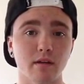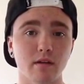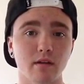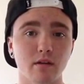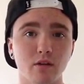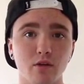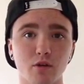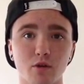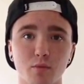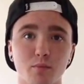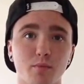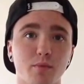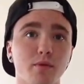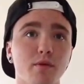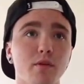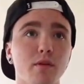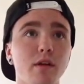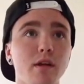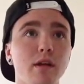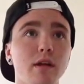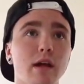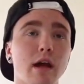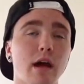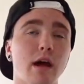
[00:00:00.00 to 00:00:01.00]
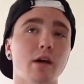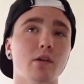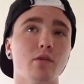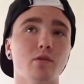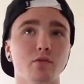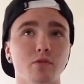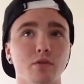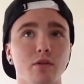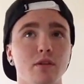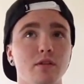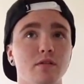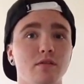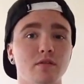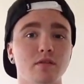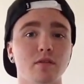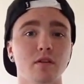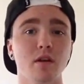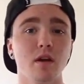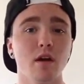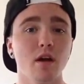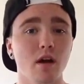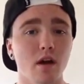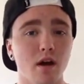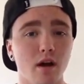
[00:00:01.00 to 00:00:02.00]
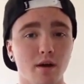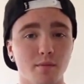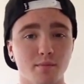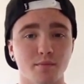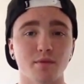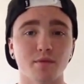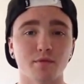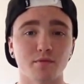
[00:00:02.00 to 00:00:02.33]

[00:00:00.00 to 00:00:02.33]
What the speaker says: you're burning calories up to